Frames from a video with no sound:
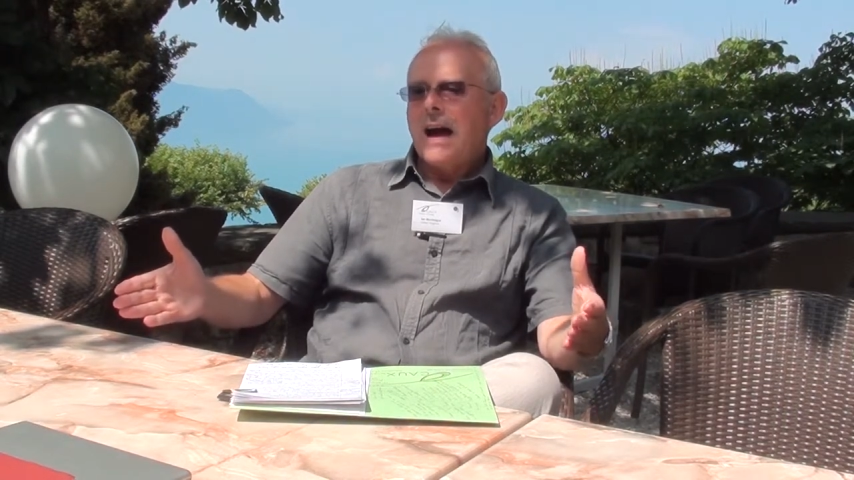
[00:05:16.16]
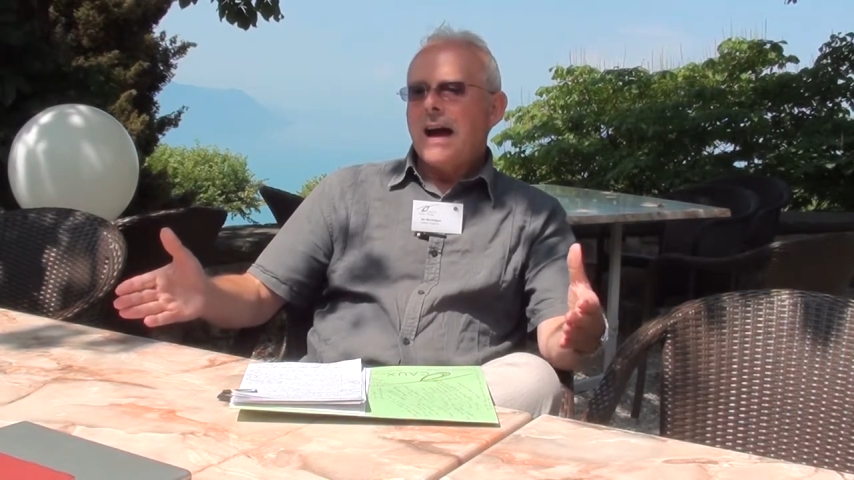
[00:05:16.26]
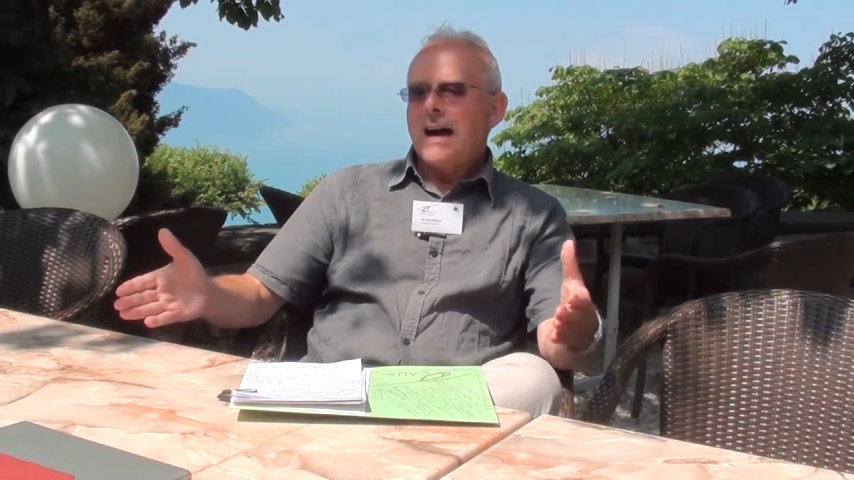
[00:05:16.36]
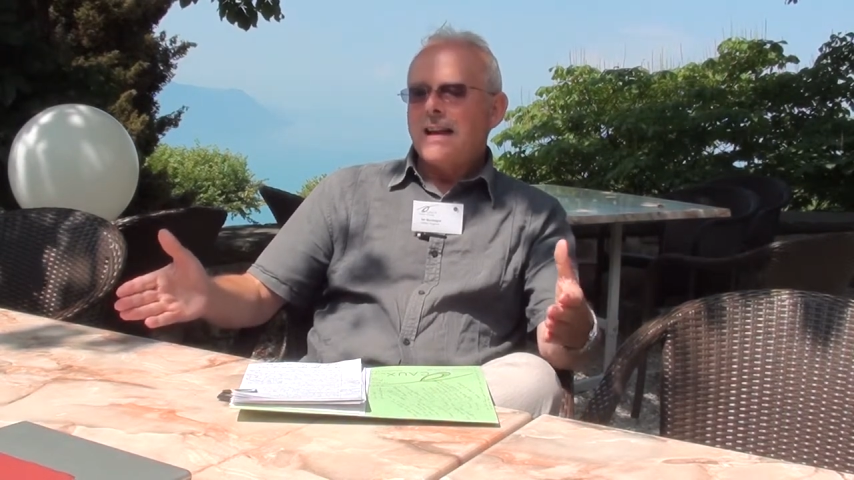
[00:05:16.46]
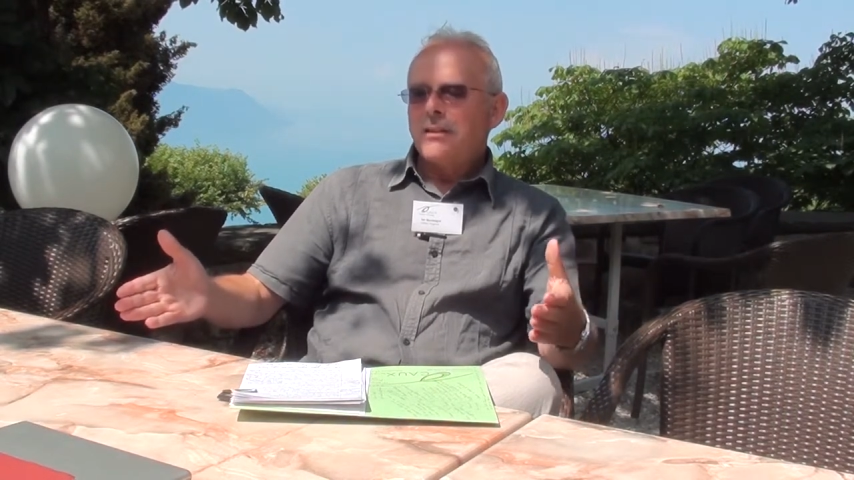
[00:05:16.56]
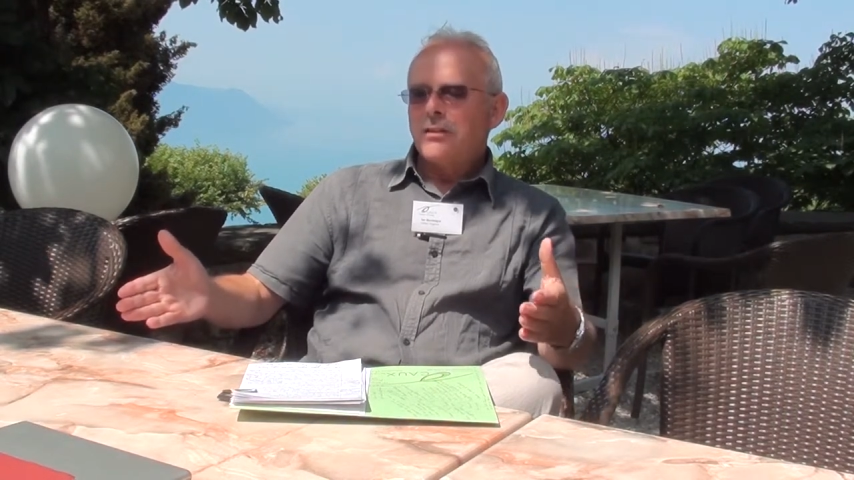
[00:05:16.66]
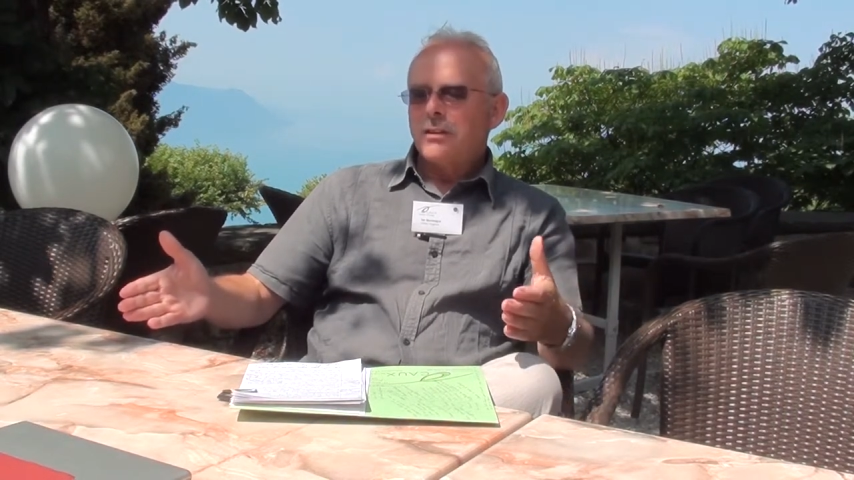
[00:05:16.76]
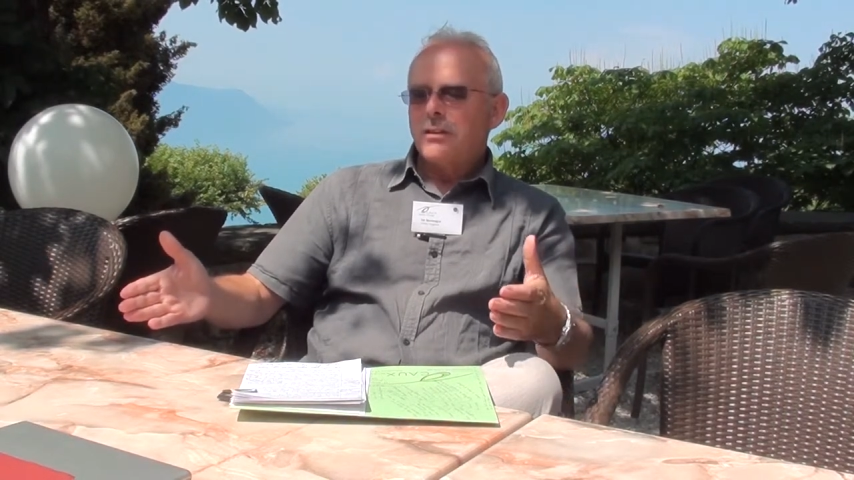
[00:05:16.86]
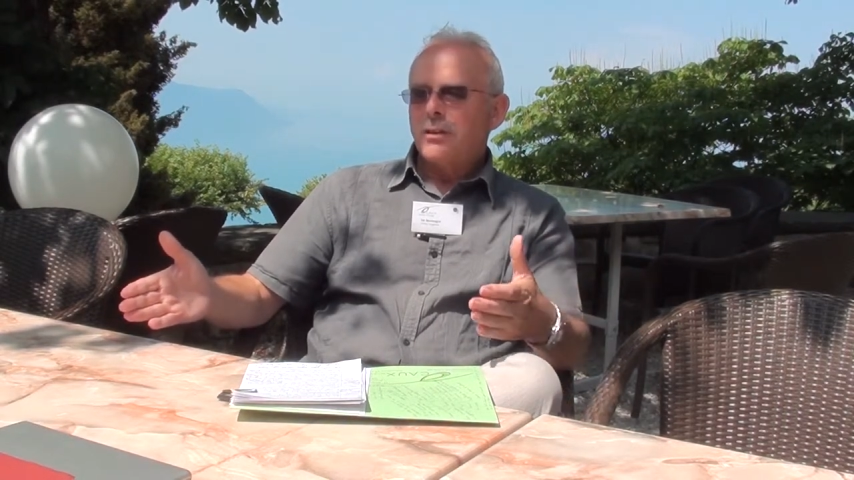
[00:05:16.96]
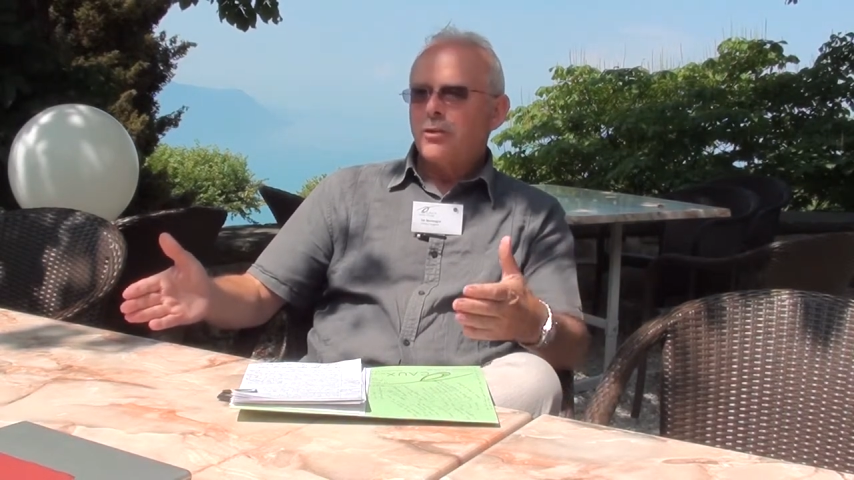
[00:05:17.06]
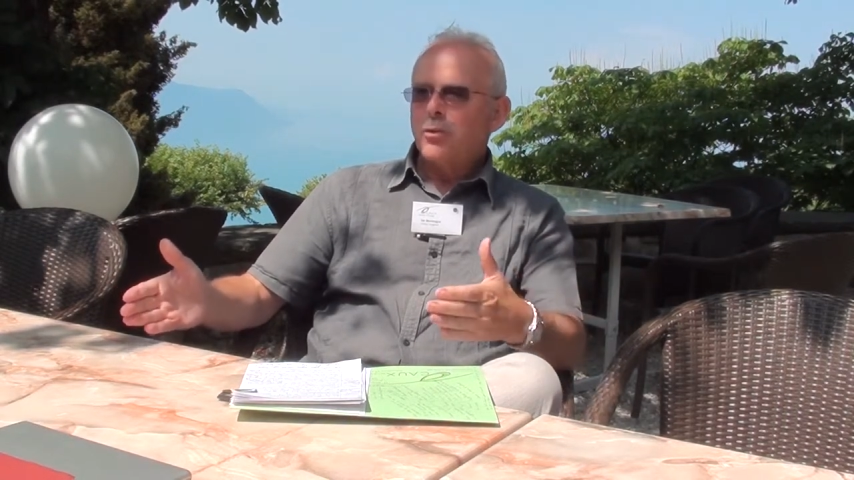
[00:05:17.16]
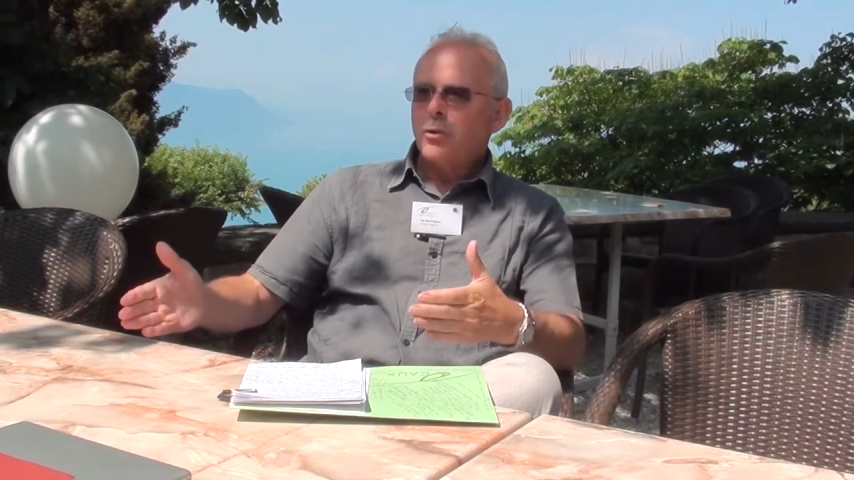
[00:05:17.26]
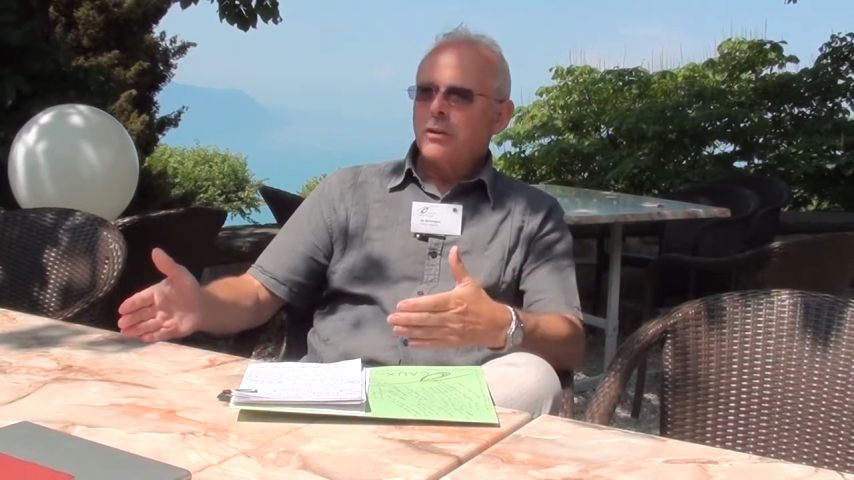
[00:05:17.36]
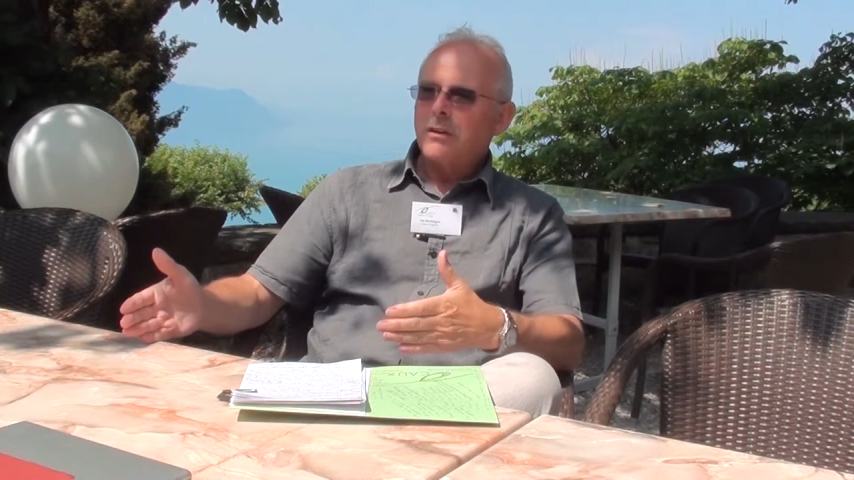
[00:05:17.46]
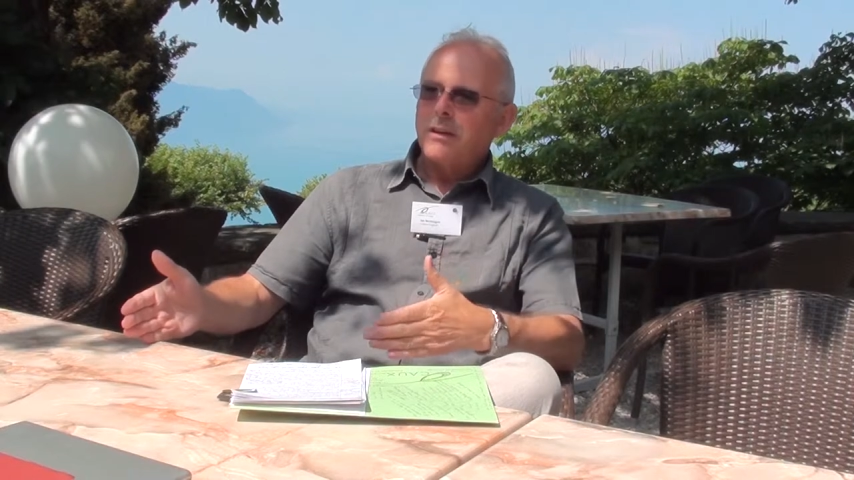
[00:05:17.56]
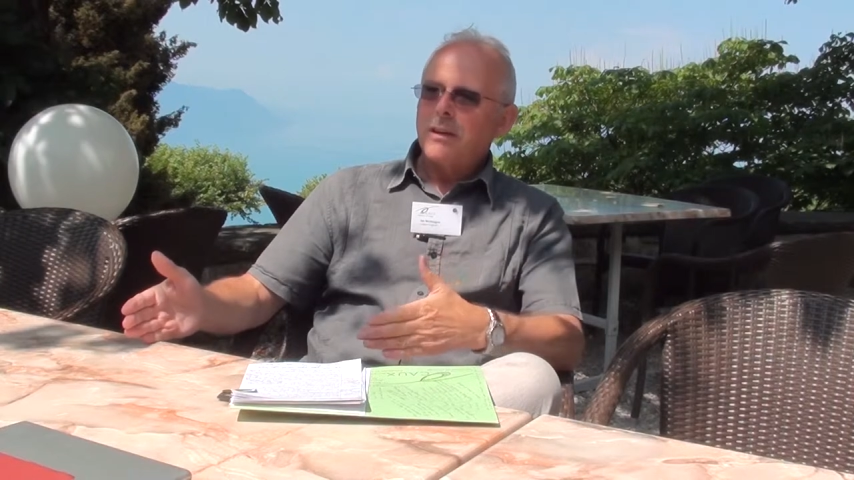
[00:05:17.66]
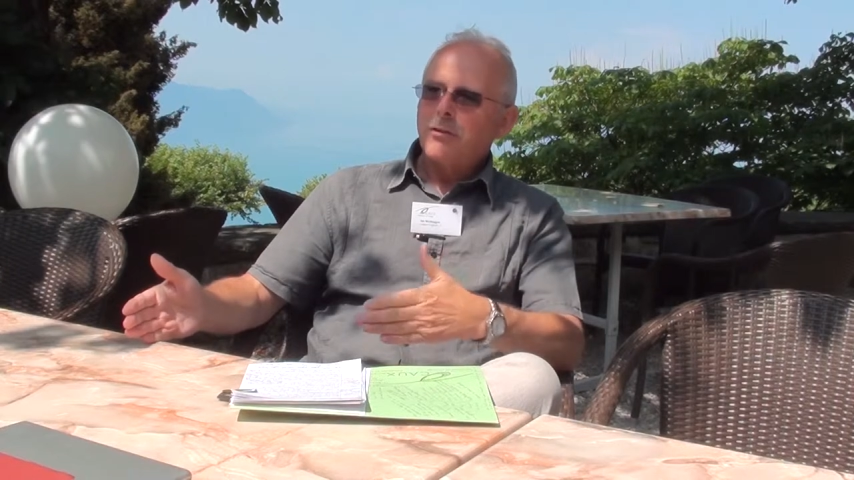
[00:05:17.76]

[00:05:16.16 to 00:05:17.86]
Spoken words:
and to ensure that they